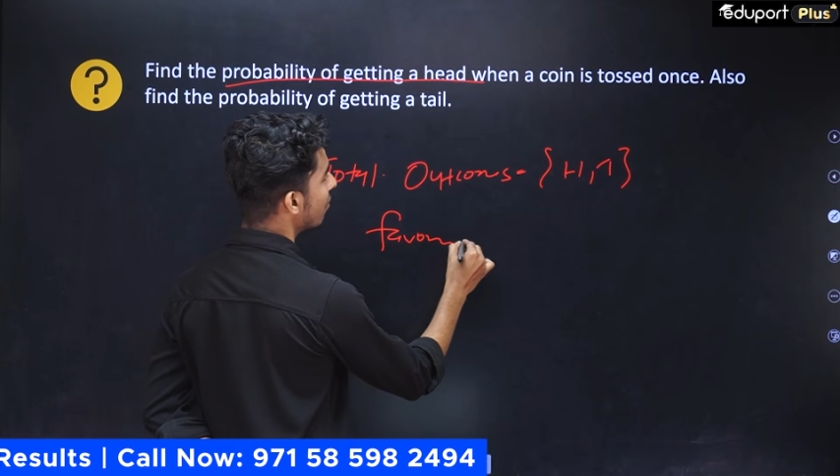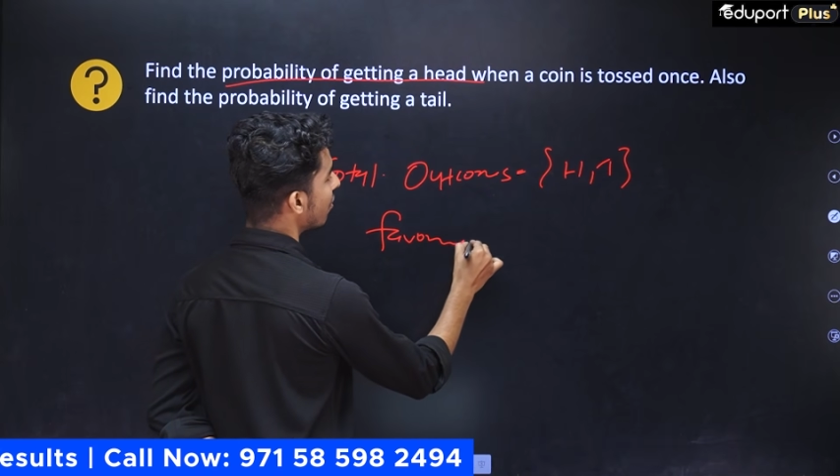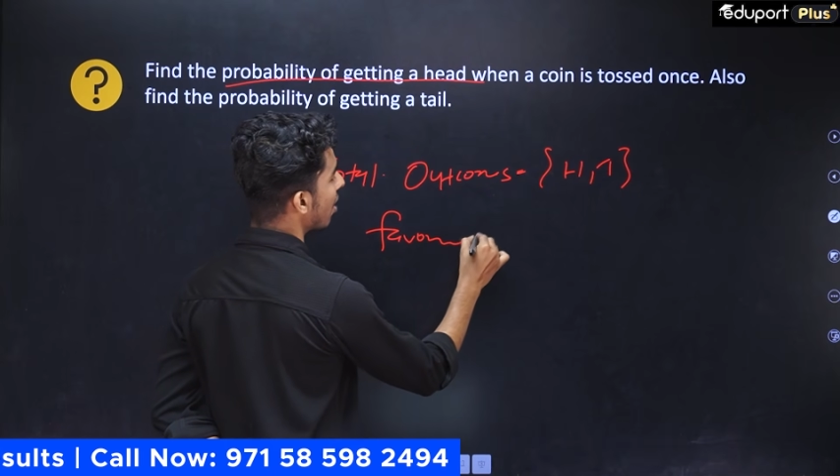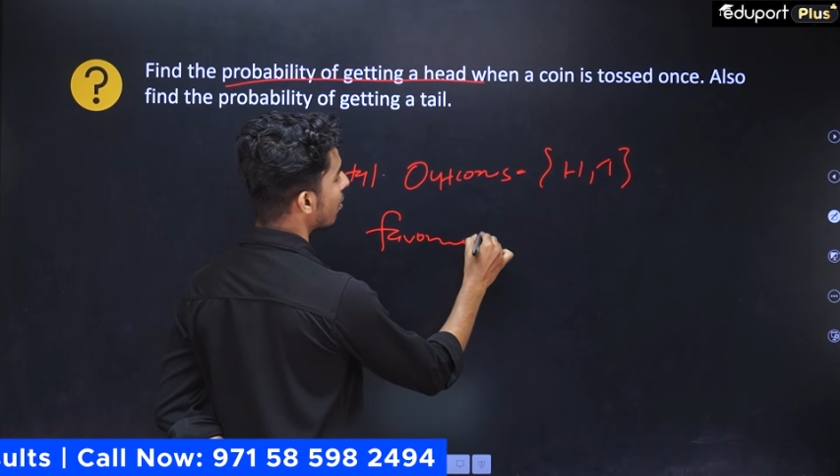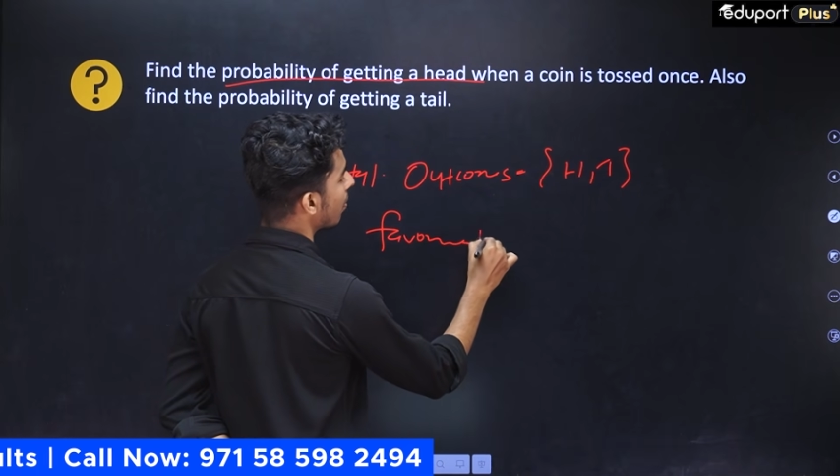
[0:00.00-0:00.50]

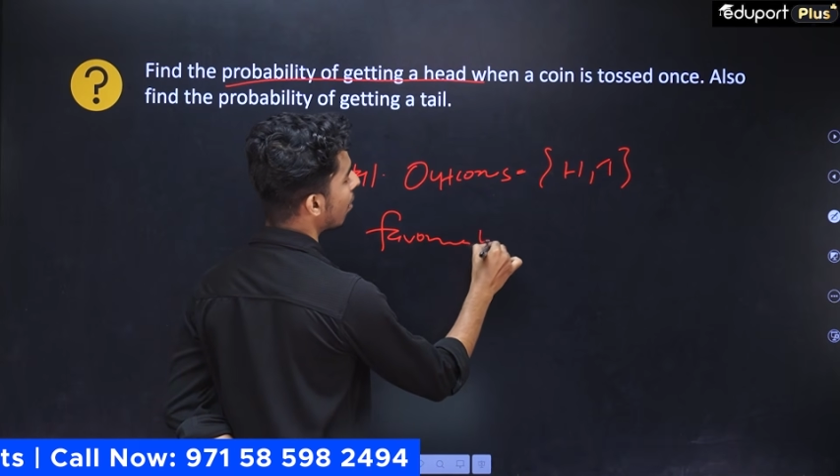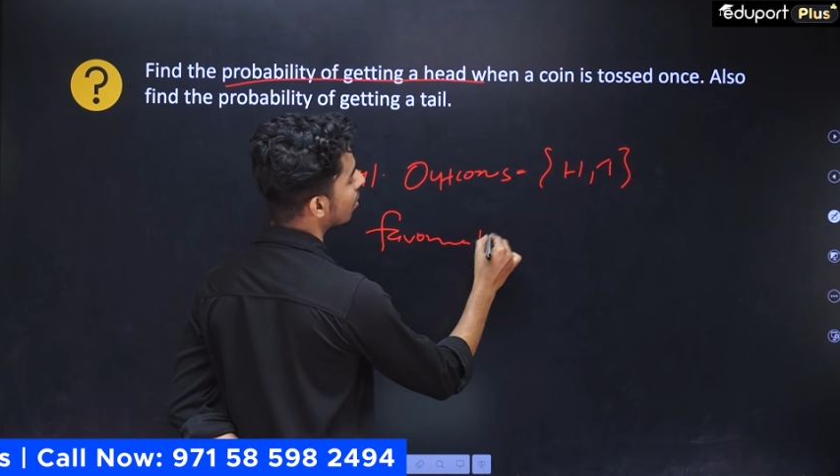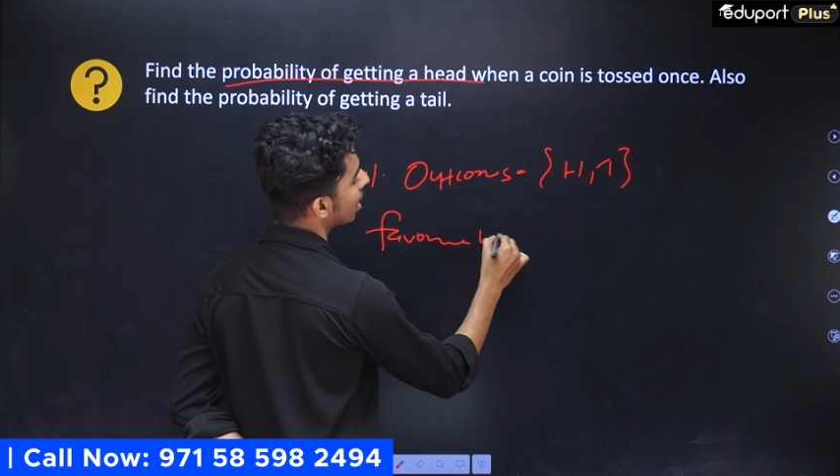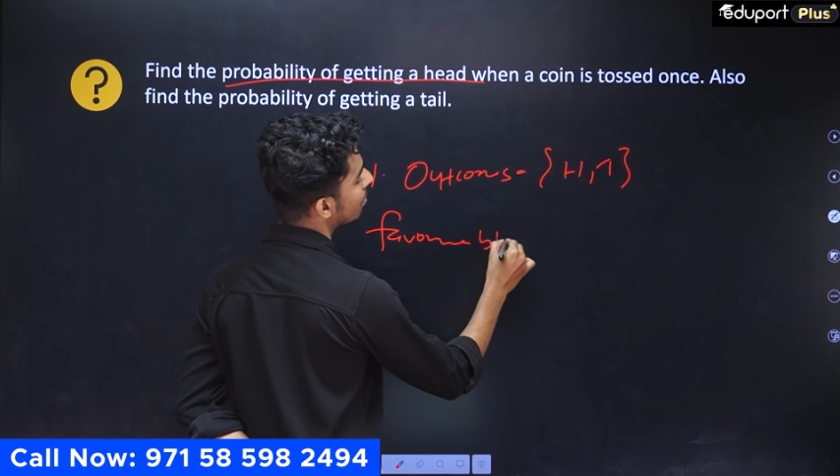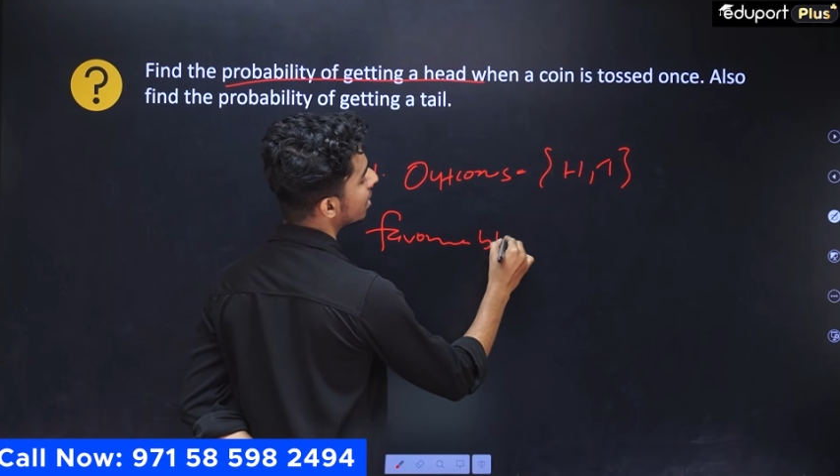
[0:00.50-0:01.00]

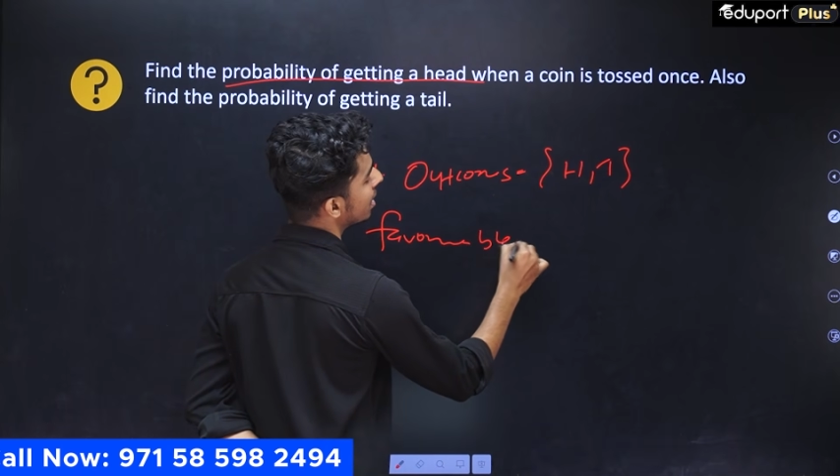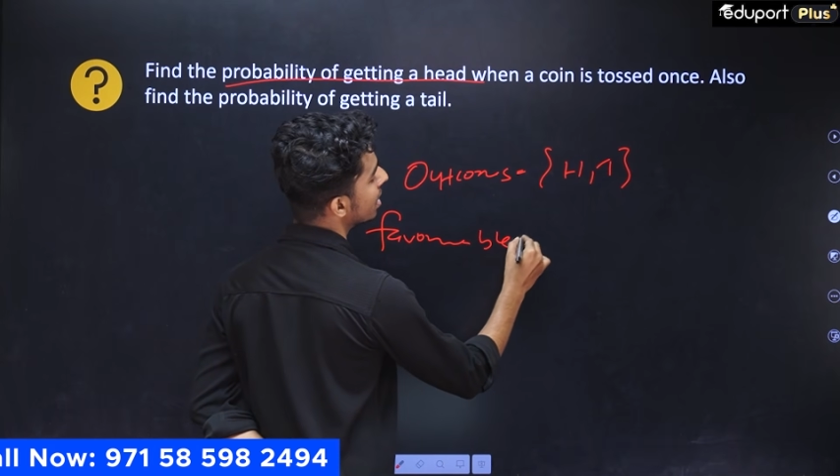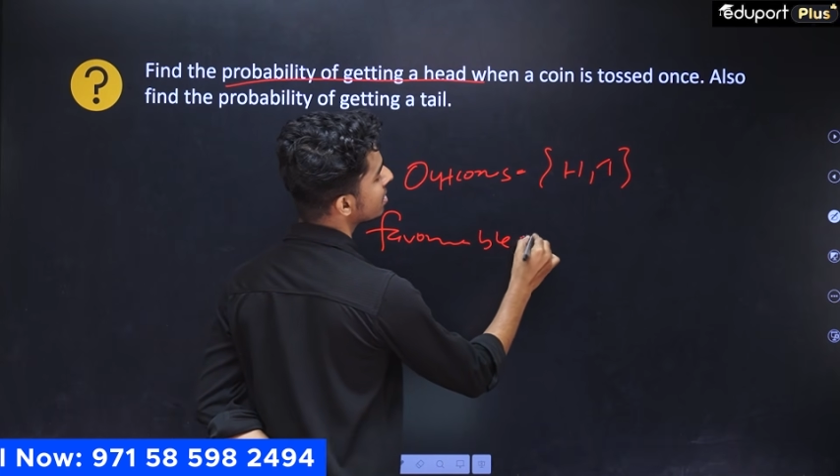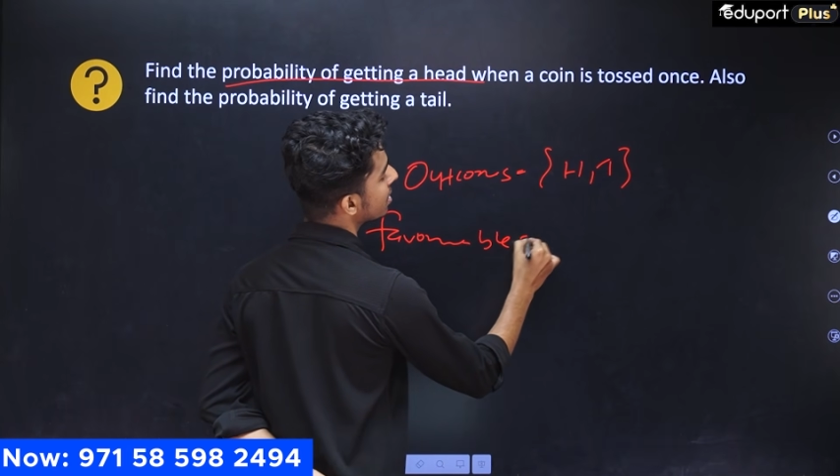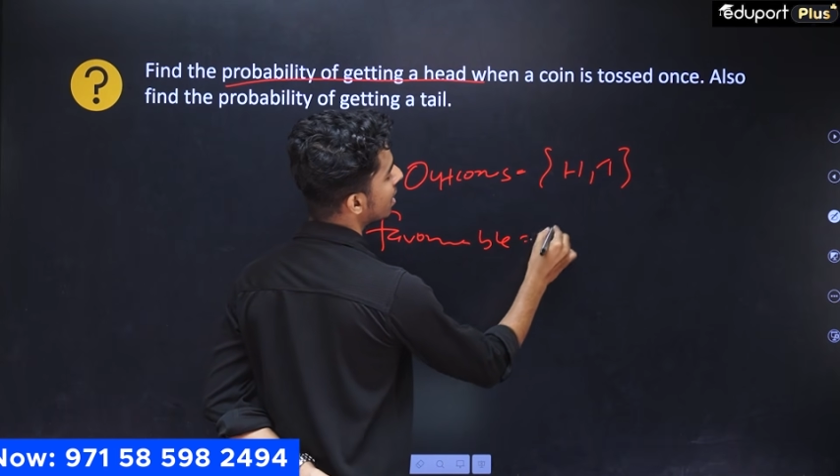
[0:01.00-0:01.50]

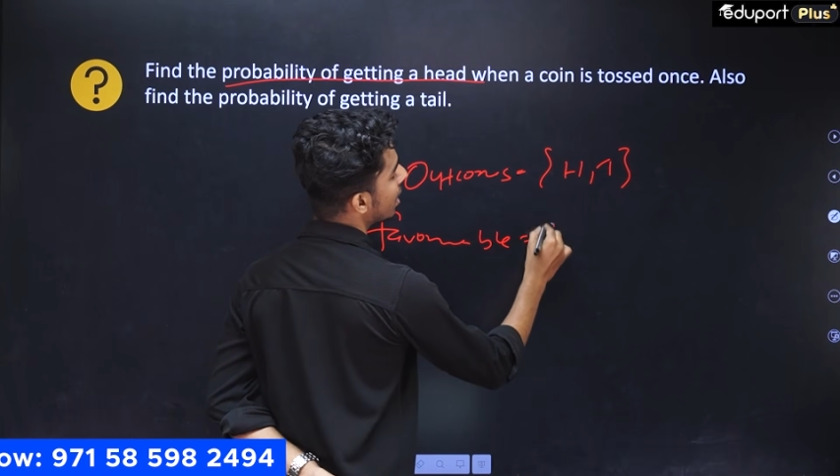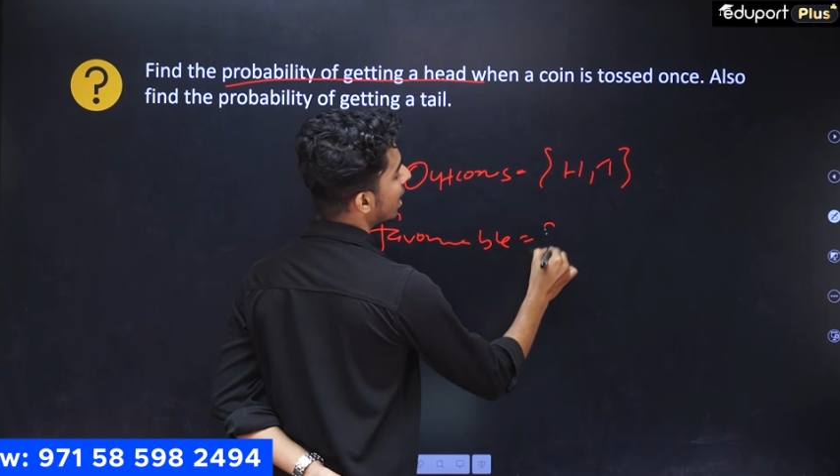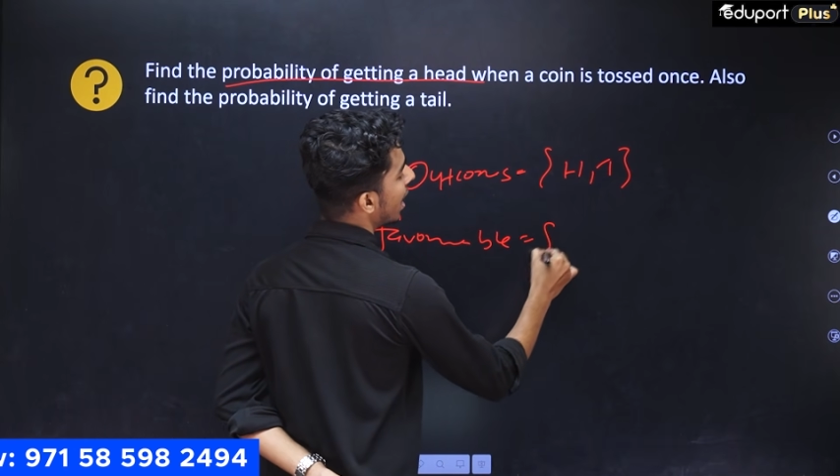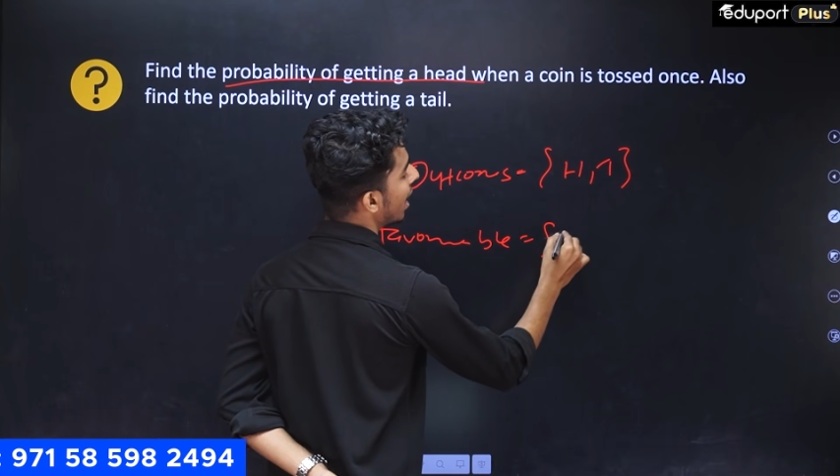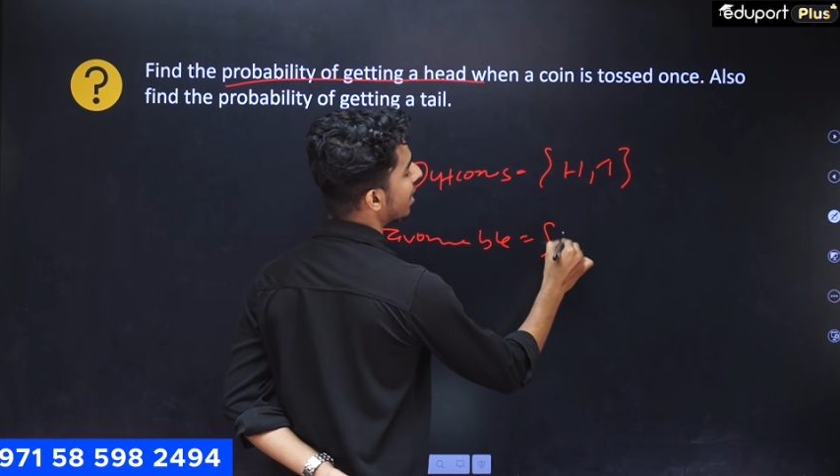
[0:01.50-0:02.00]

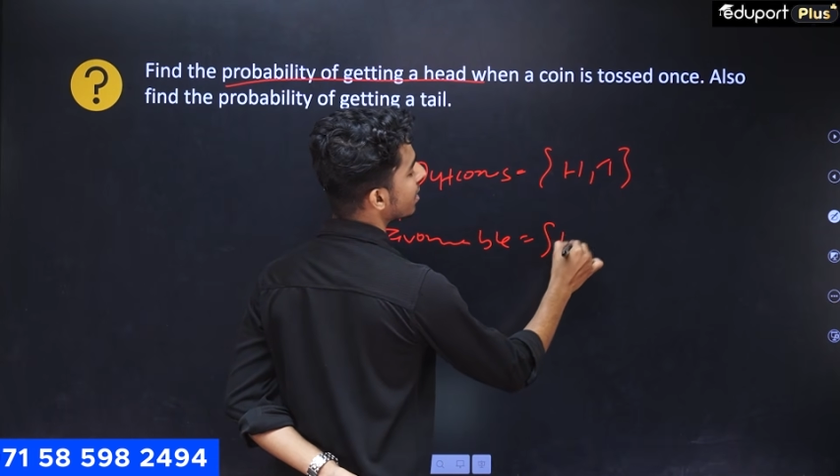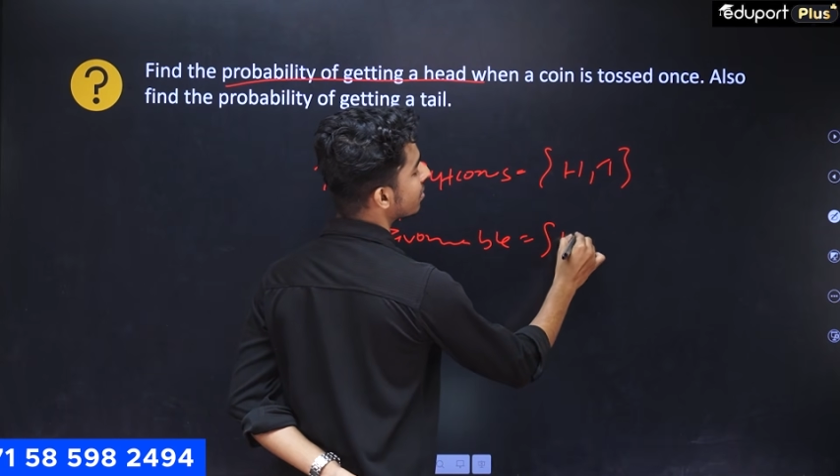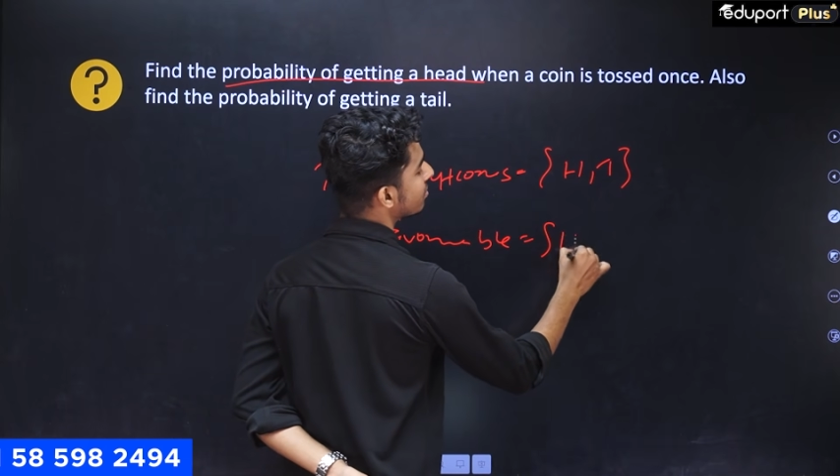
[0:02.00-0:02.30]
head.